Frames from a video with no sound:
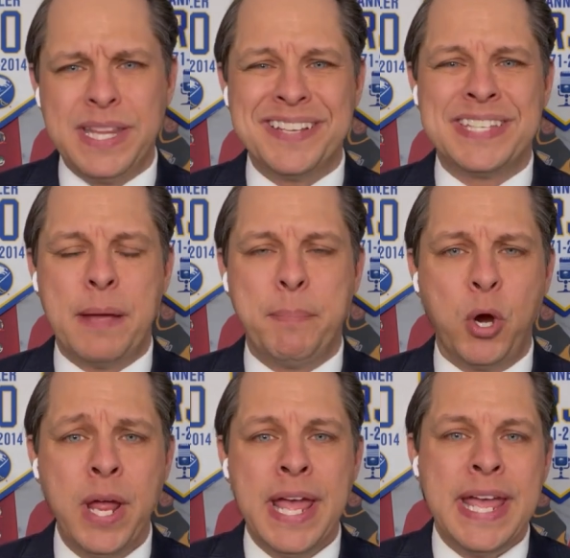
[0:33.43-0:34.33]

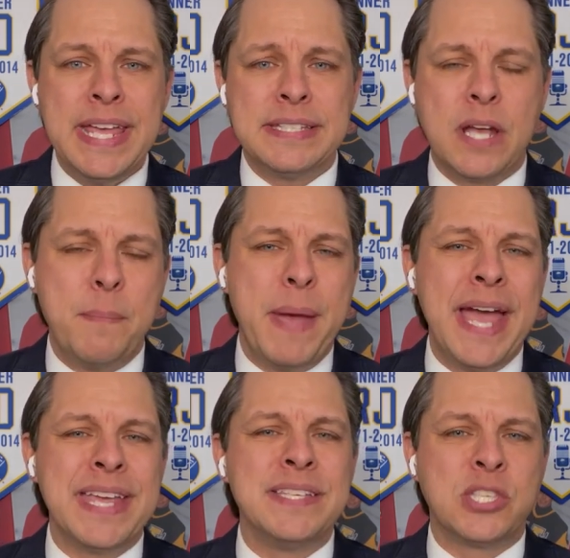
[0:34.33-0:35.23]
December. He's come
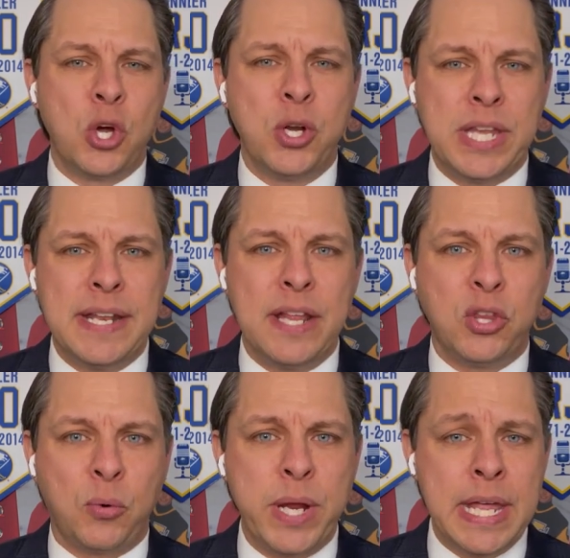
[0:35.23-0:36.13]
back. He's
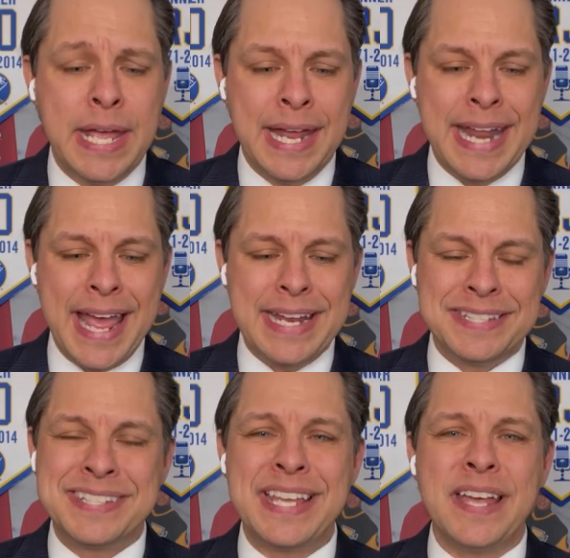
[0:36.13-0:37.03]
13-3. That
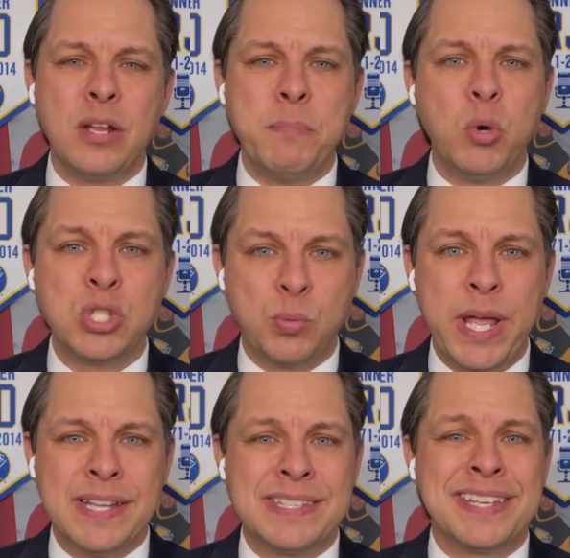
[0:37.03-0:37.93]
is second most
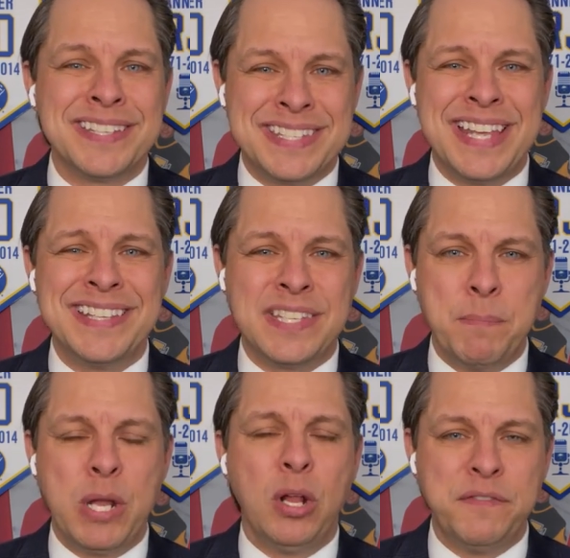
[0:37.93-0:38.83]
wins since the
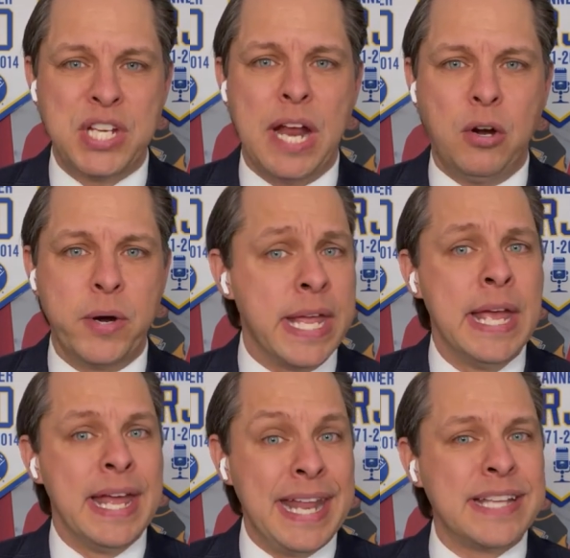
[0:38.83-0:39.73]
middle of January.
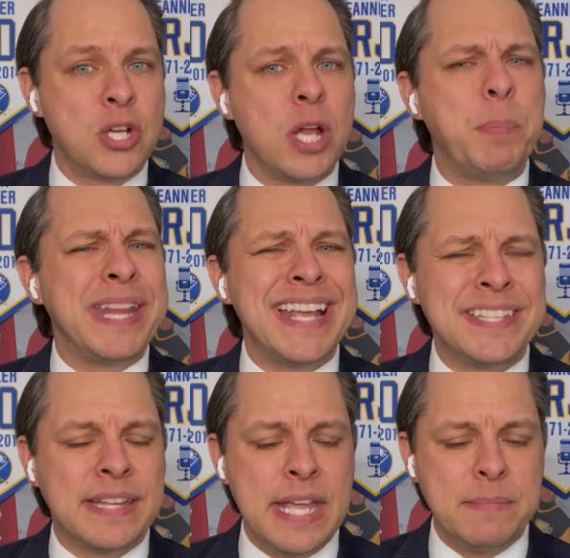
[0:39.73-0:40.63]
That's good, but
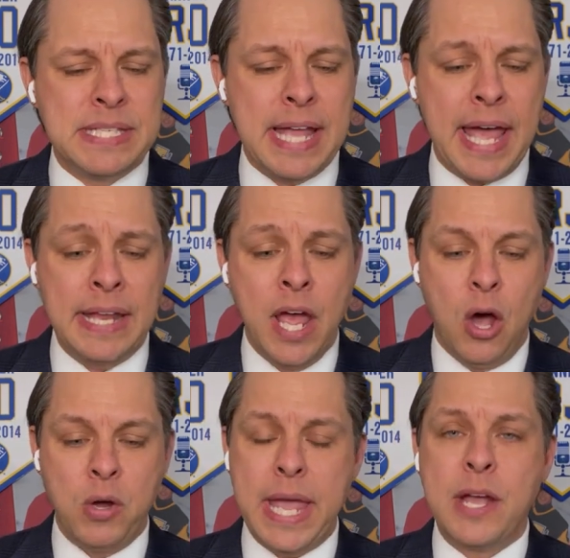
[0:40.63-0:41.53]
that's a team stat.
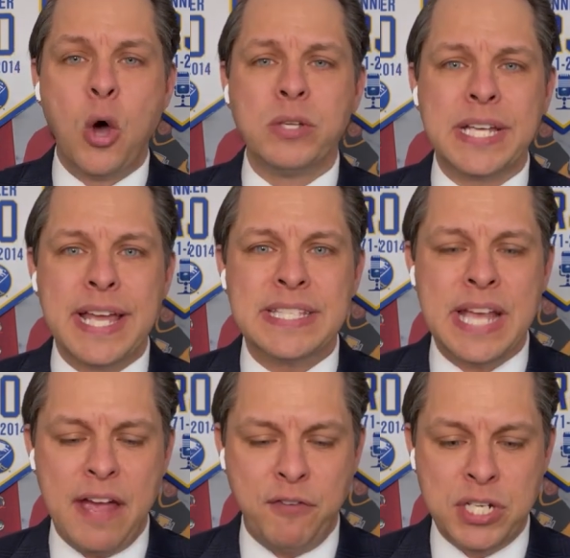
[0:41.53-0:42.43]
Okay, goals
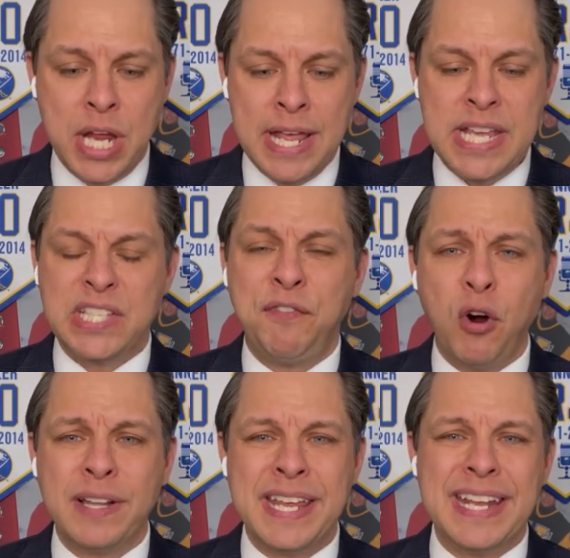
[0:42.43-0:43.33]
against average. He's
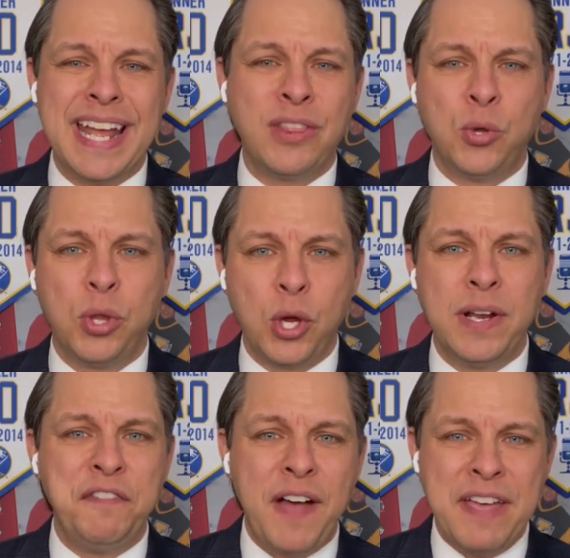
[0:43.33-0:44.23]
14th at
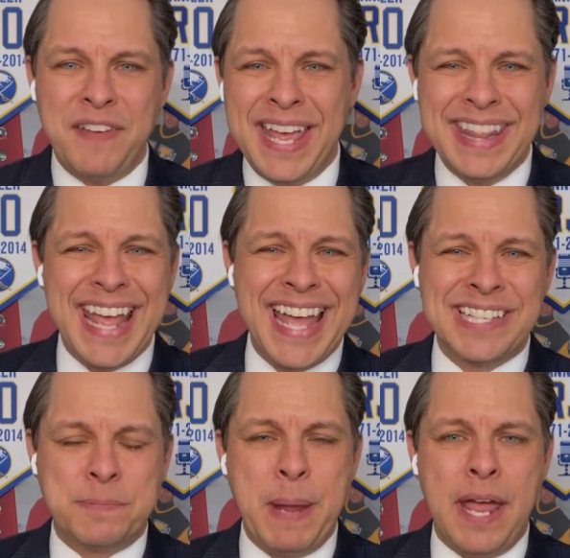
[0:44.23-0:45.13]
235 in that
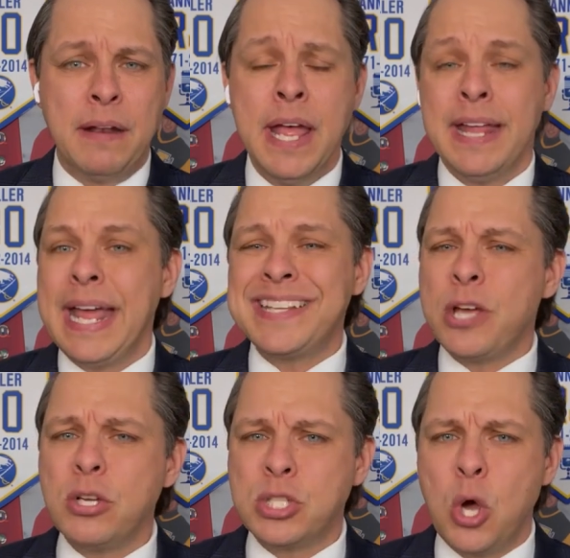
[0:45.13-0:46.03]
span.
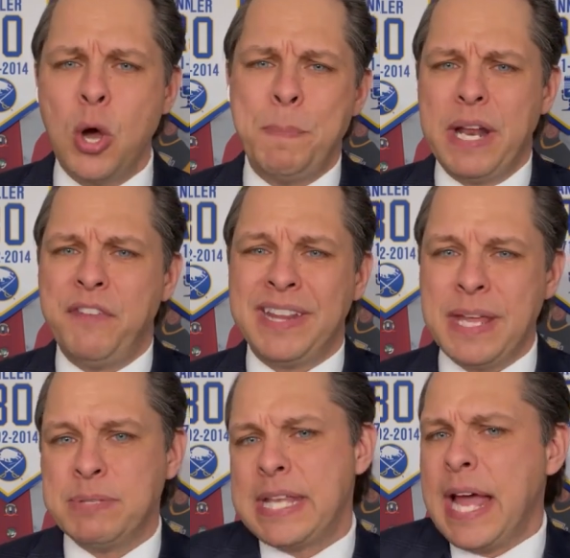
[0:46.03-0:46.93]
That's also a bit of a
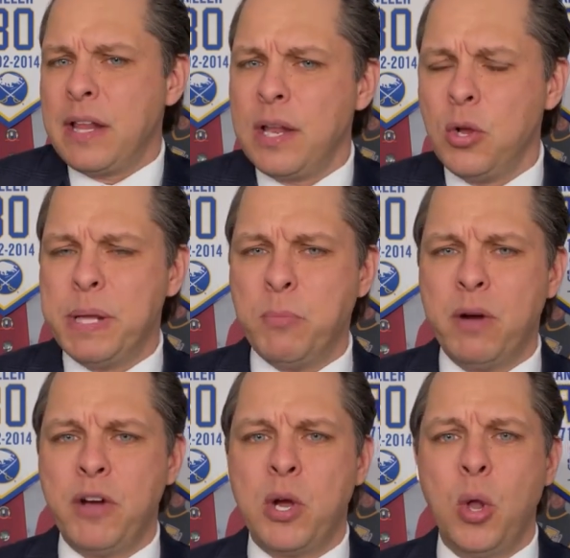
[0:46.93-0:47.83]
team stat, a little bit
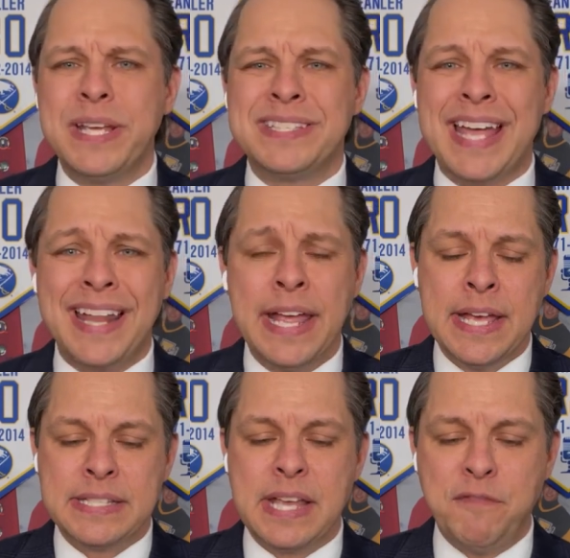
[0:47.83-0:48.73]
more of a goalie stat.
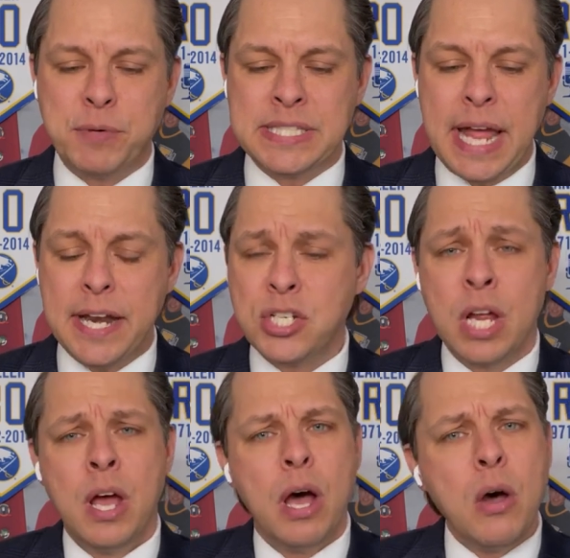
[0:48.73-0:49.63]
Save
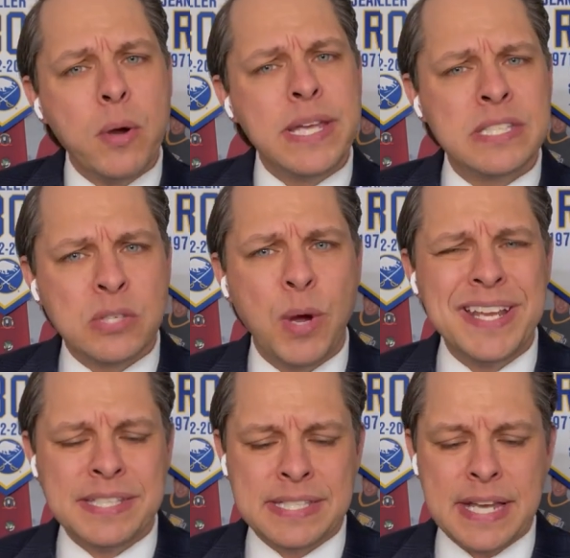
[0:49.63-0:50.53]
percentage, he's
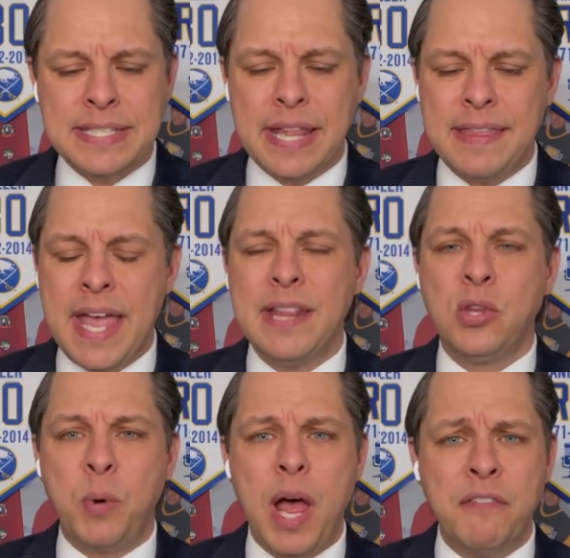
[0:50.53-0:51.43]
26 at
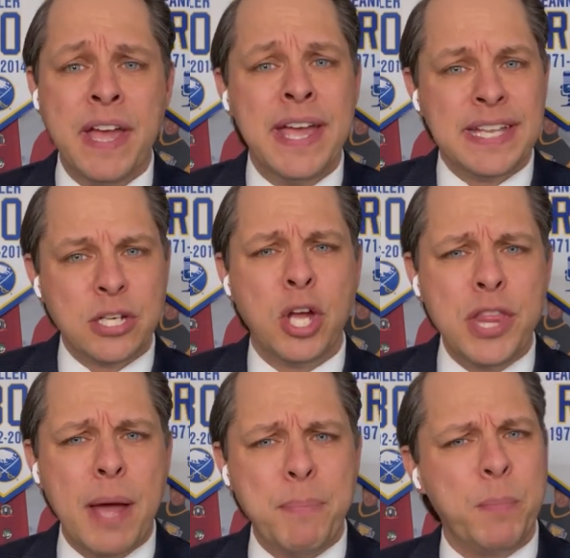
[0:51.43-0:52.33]
912. It's a
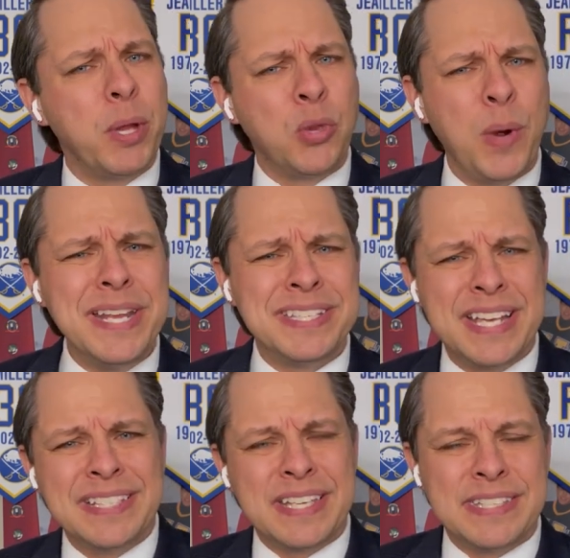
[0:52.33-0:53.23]
good number, but
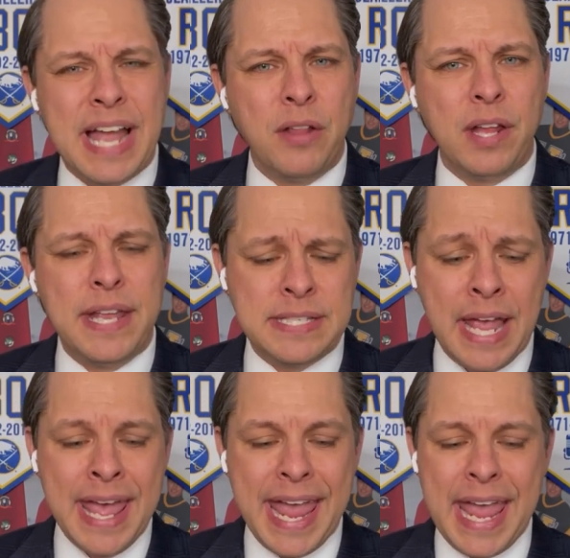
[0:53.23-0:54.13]
26 is down the list.
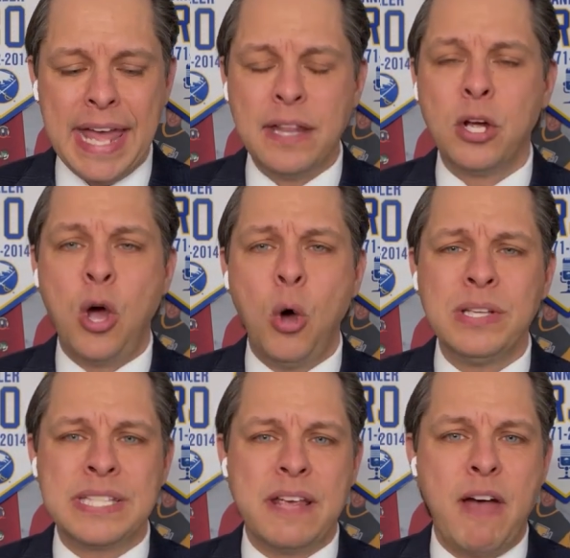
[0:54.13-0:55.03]
And
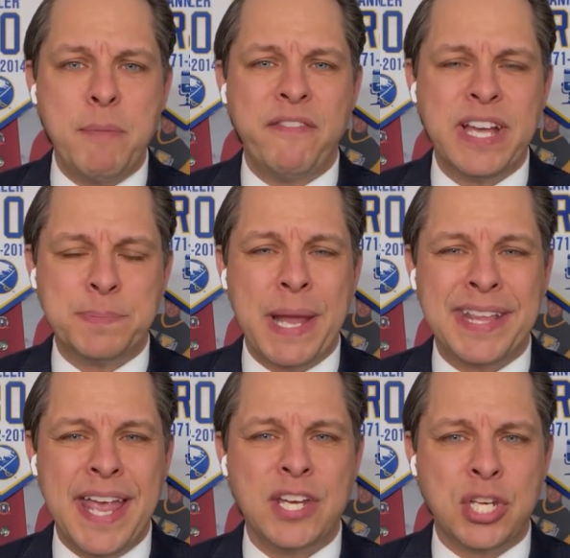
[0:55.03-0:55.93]
goals save above
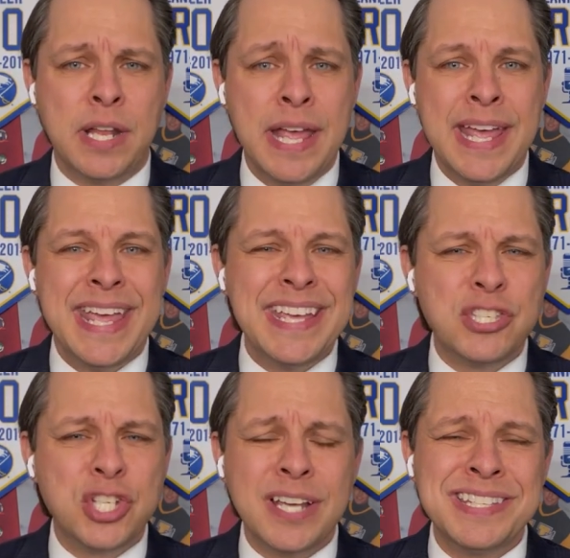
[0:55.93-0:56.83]
expectation.
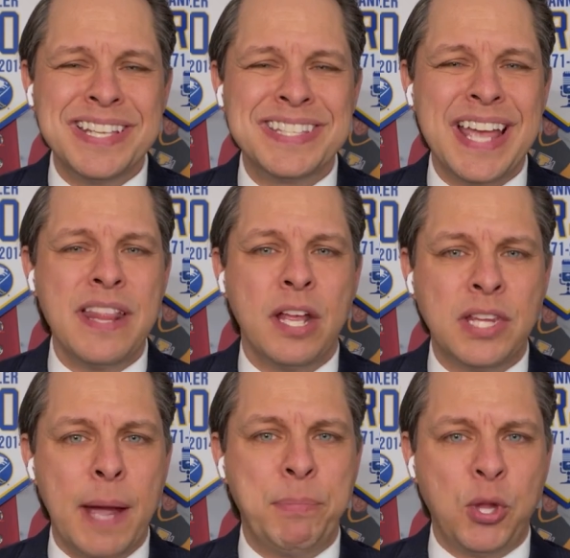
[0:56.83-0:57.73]
He's just inside the
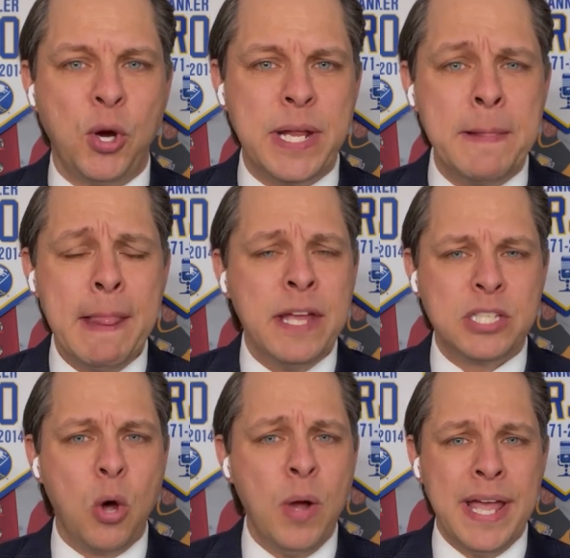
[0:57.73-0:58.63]
top 30.
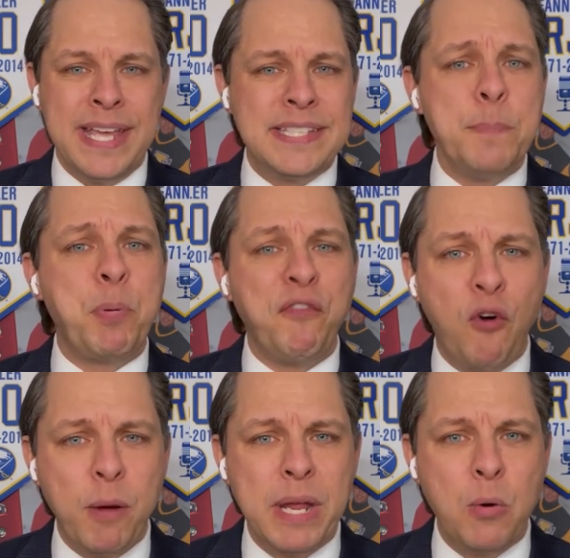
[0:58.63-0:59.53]
So is he
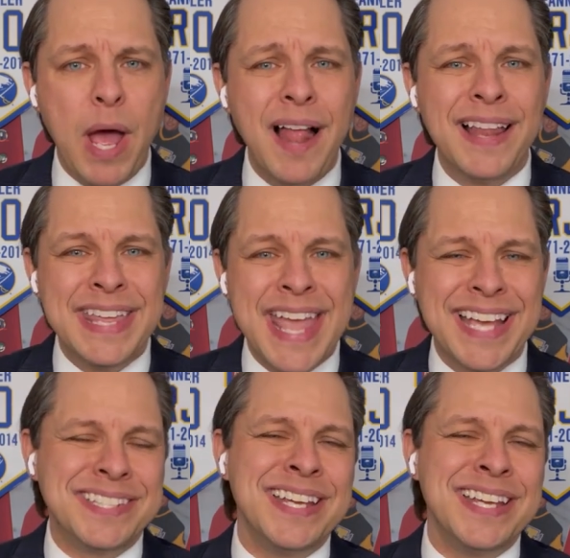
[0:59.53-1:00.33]
performing well? Yes.